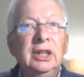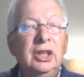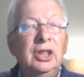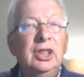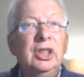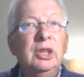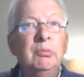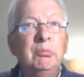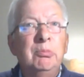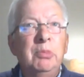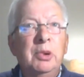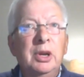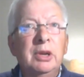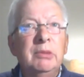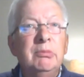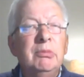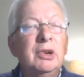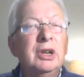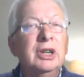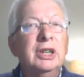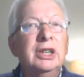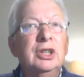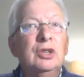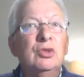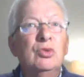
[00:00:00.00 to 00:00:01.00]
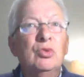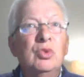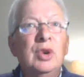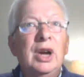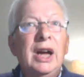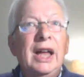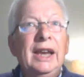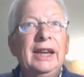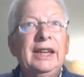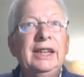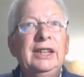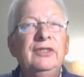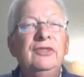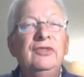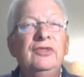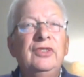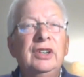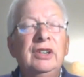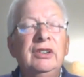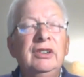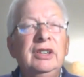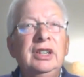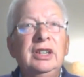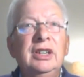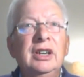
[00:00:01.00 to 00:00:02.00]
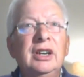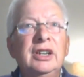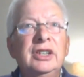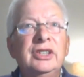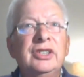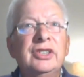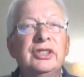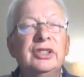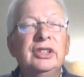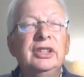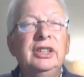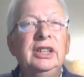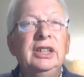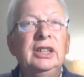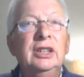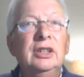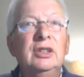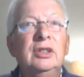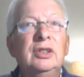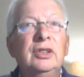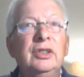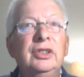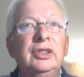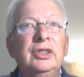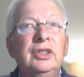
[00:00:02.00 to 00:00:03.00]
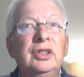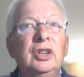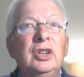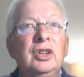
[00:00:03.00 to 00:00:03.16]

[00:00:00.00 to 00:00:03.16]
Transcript: The bond market rallied very nicely on